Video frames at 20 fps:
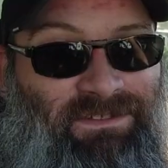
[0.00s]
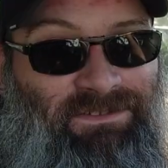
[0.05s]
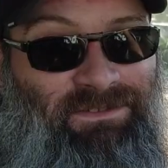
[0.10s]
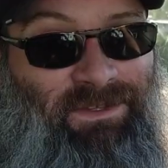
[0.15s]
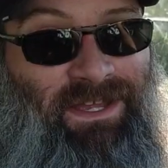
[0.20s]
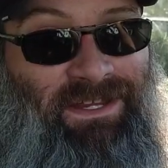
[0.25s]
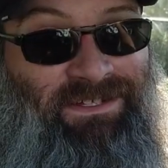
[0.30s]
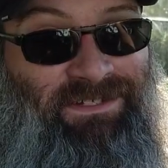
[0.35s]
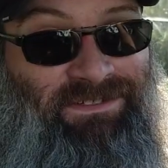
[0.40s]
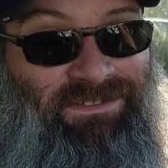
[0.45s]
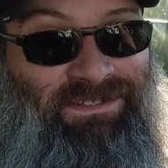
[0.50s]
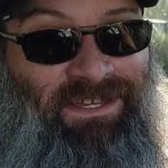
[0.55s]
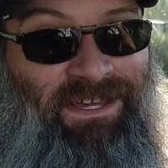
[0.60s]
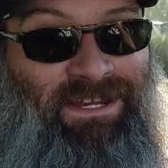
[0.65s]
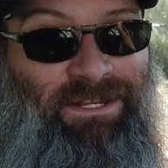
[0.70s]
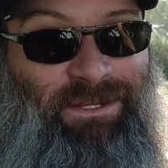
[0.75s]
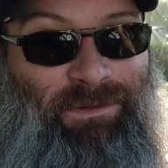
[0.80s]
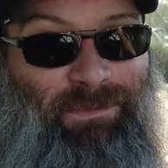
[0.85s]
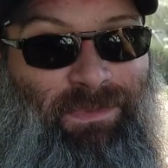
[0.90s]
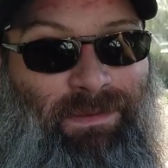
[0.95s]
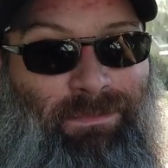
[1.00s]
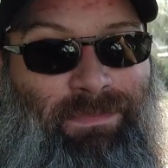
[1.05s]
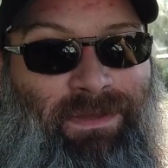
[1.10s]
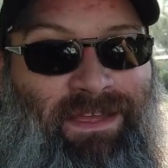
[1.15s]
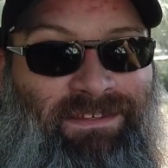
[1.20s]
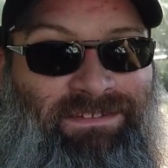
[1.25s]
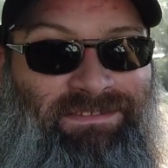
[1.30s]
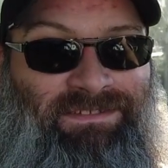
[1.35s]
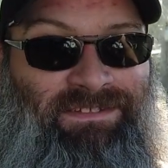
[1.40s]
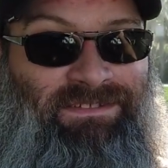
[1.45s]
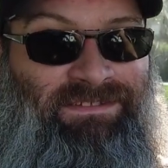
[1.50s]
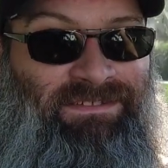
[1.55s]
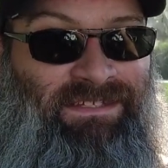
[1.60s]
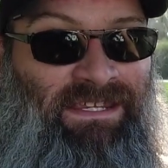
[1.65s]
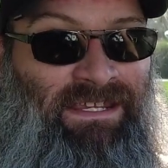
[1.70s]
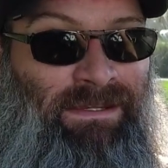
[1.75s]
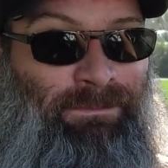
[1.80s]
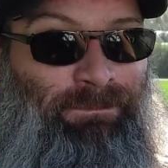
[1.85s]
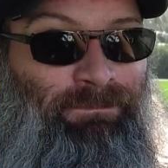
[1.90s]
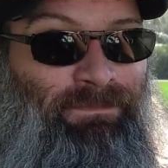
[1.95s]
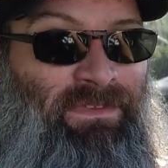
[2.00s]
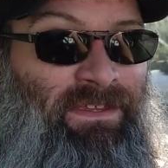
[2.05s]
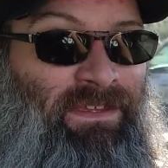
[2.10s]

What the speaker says: so I just thought it would be best to skip